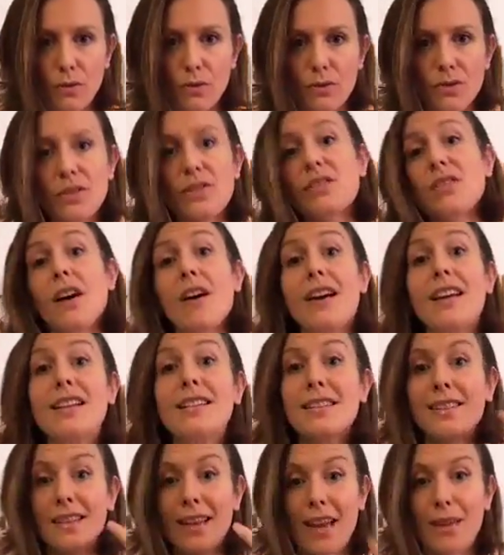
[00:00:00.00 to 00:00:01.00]

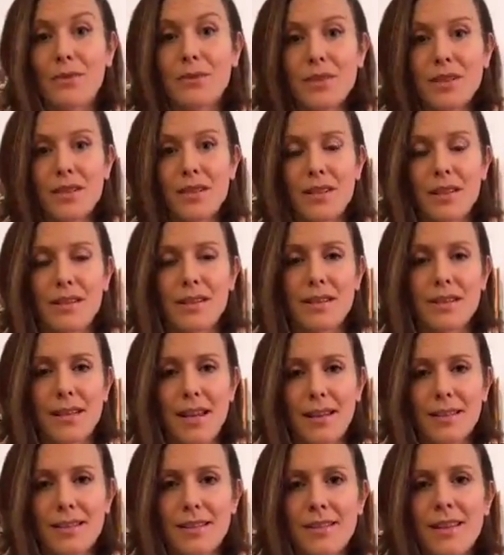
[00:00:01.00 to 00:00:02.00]
sight, again, which is another
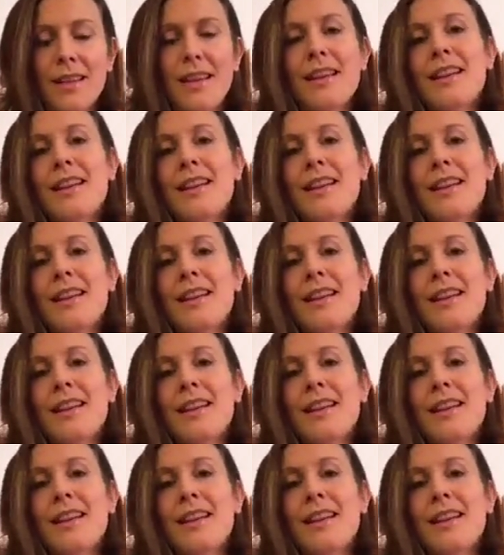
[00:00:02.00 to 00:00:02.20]
sense,